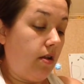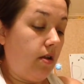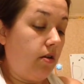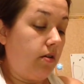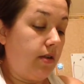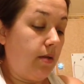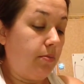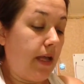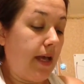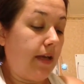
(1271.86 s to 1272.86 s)
Oh, and that
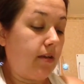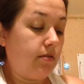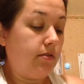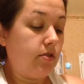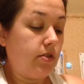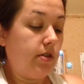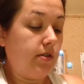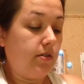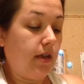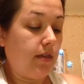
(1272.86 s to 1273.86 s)
black.
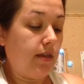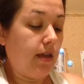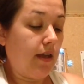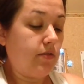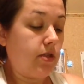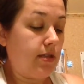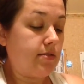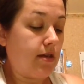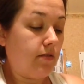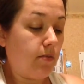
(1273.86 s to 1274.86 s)
It, I think after they
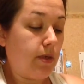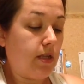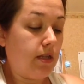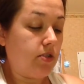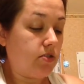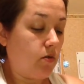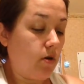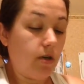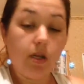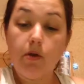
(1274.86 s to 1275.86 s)
set for a minute, they just don't
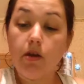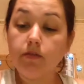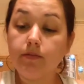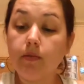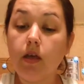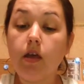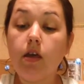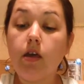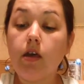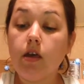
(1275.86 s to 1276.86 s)
want to come off.
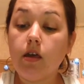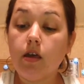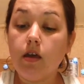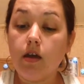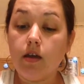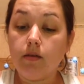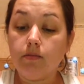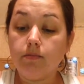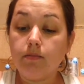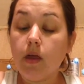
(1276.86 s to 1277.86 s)

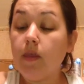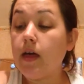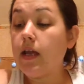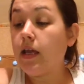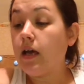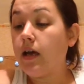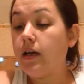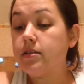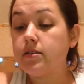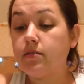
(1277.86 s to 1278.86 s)
Um, then I
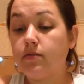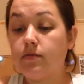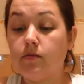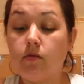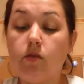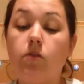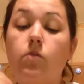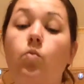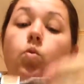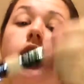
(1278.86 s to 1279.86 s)
got
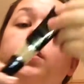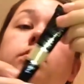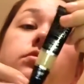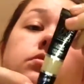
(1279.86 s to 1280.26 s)
one